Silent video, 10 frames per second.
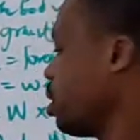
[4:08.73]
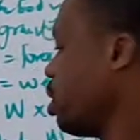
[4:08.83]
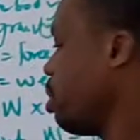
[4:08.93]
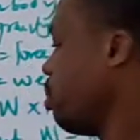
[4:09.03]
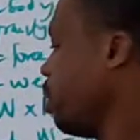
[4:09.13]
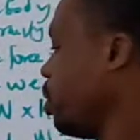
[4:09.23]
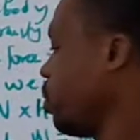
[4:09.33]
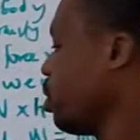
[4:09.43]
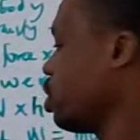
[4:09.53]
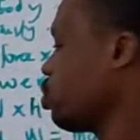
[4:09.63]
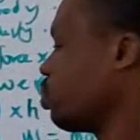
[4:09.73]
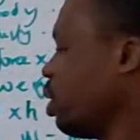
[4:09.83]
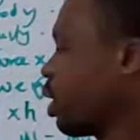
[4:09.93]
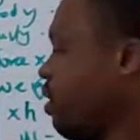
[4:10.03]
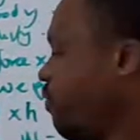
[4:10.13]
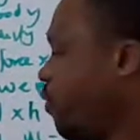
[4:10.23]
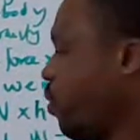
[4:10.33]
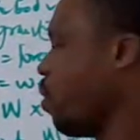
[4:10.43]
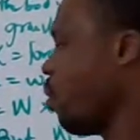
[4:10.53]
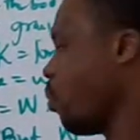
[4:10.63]
The W is what we are looking
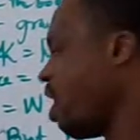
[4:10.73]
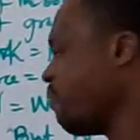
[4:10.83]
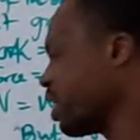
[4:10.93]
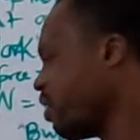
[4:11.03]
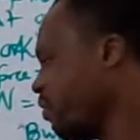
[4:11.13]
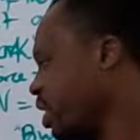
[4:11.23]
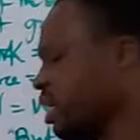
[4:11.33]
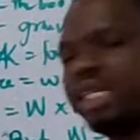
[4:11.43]
for. We have been given